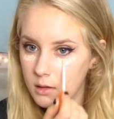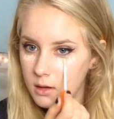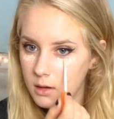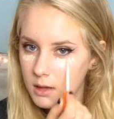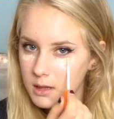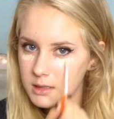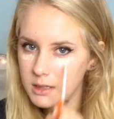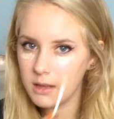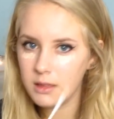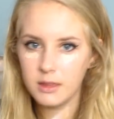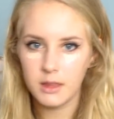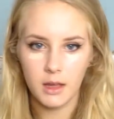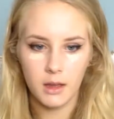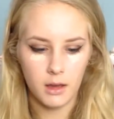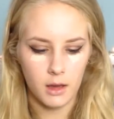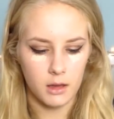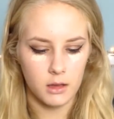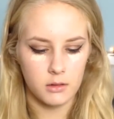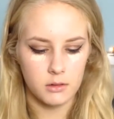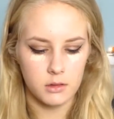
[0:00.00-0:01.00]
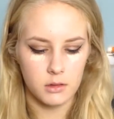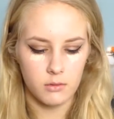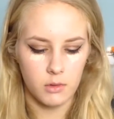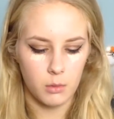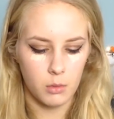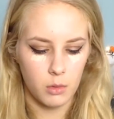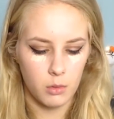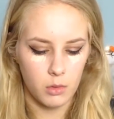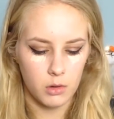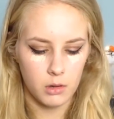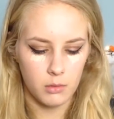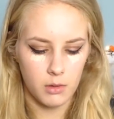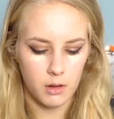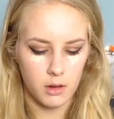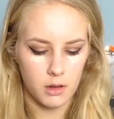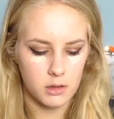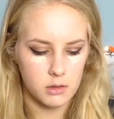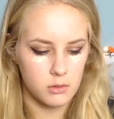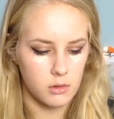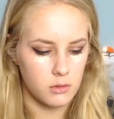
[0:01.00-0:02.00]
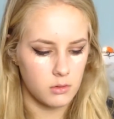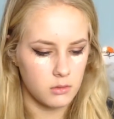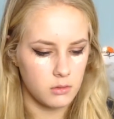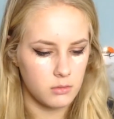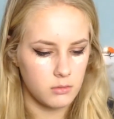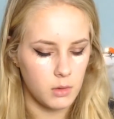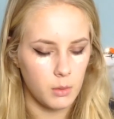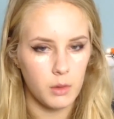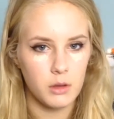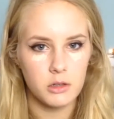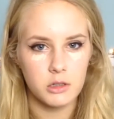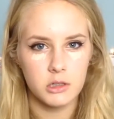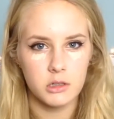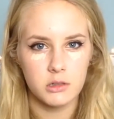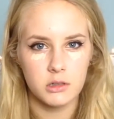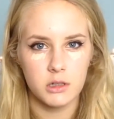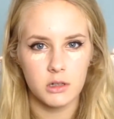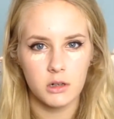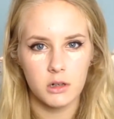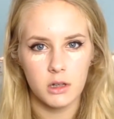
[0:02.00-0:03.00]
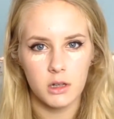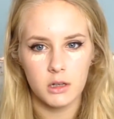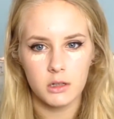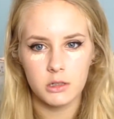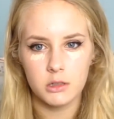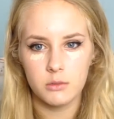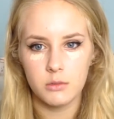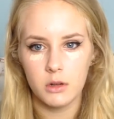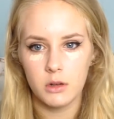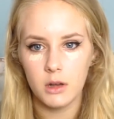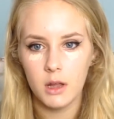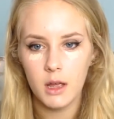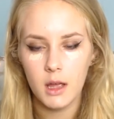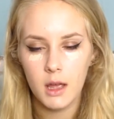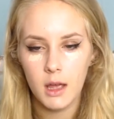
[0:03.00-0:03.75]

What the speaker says: At least I think I used the Rimmel one in my last one. Maybe I should use the Collection one.